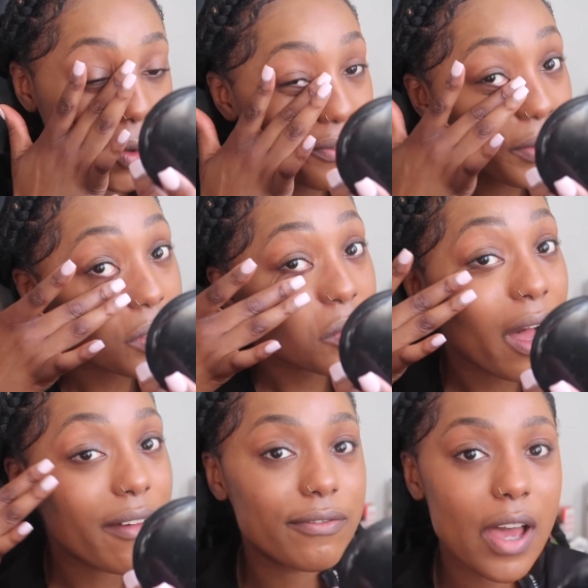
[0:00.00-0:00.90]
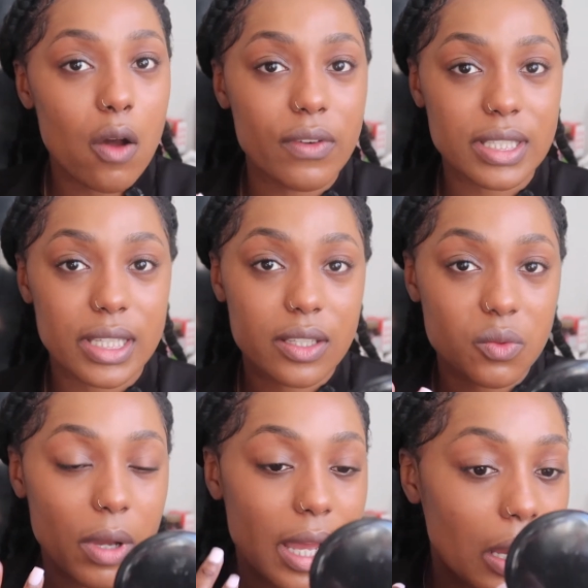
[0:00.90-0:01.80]
It feels quite velvety
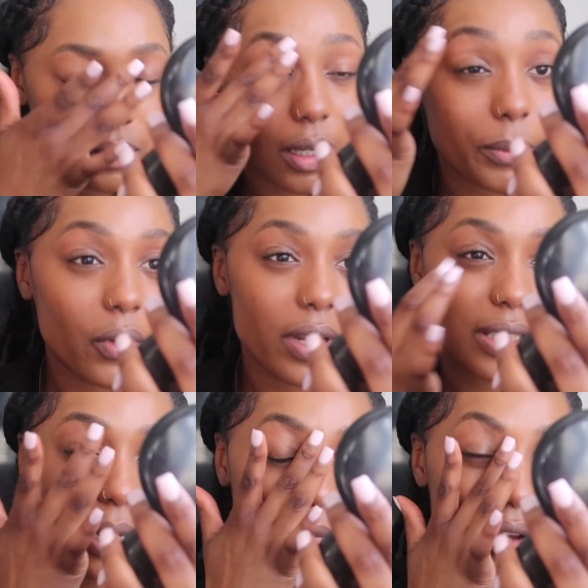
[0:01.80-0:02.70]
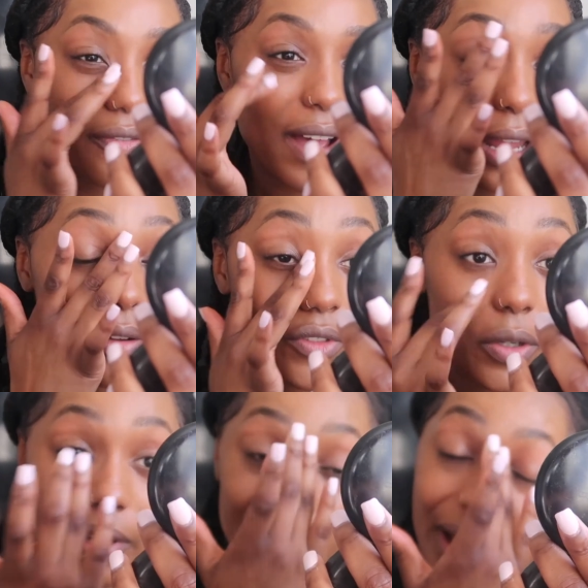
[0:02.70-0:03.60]
as well. I'll be honest, I'm not a fan of
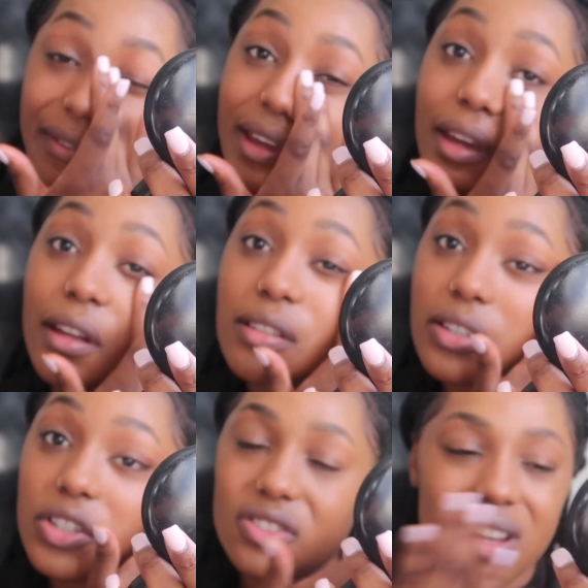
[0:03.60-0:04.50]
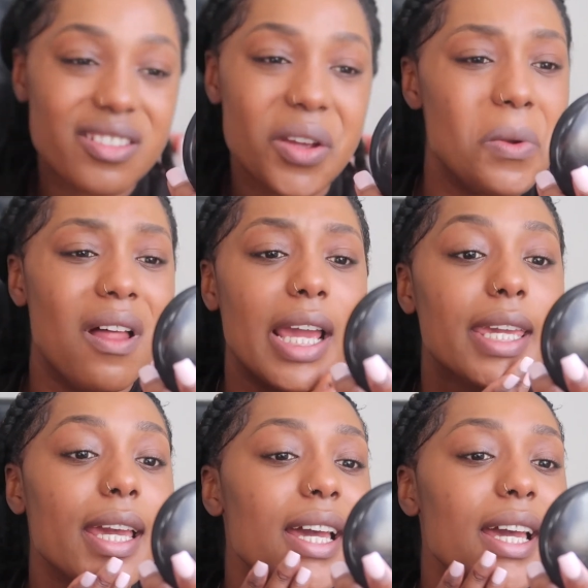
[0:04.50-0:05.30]
doing it with my fingers. I don't like it.